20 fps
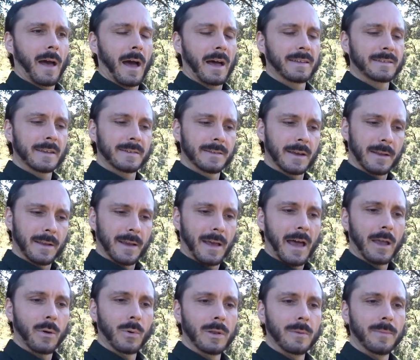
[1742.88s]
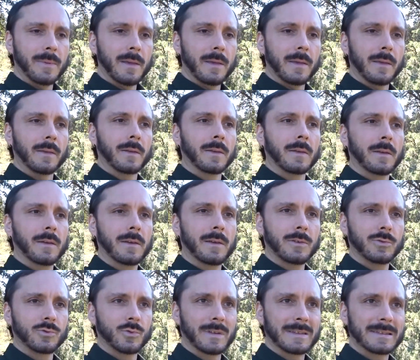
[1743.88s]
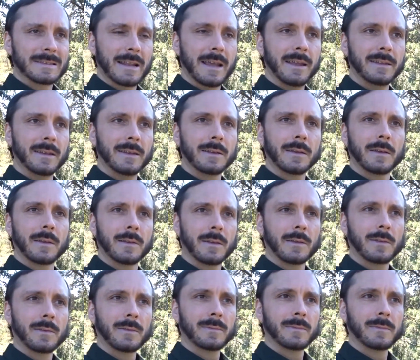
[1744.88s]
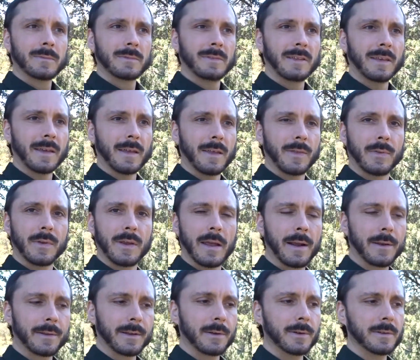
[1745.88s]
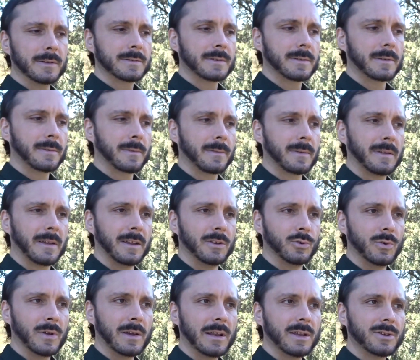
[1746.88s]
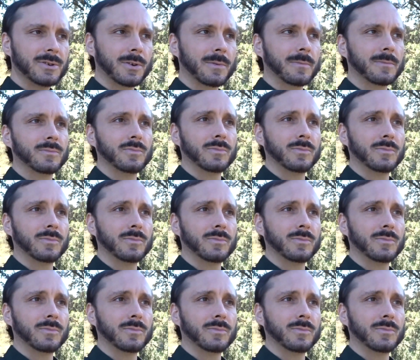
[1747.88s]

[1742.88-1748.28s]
As I said, I will be translating the three articles into English,